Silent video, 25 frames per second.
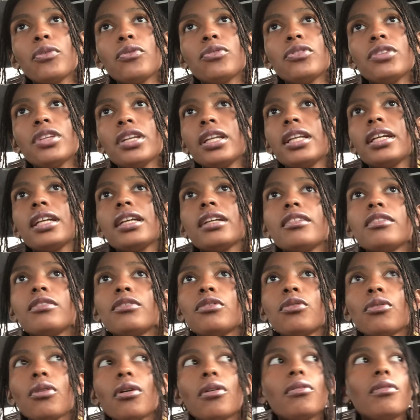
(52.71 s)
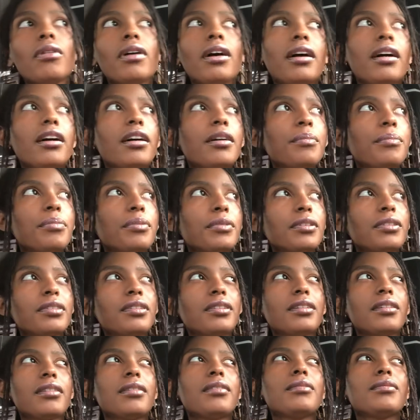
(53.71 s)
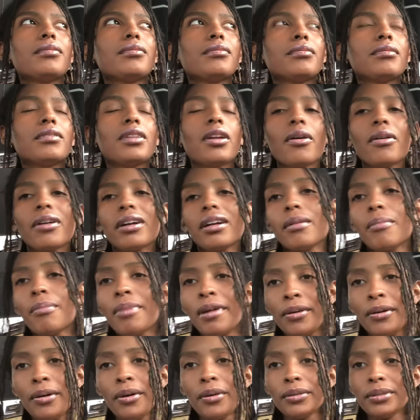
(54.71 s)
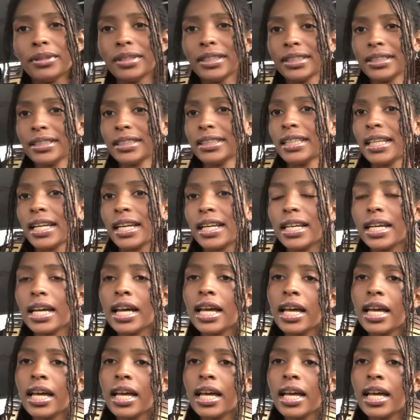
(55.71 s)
didn't grow up, knowing about holistic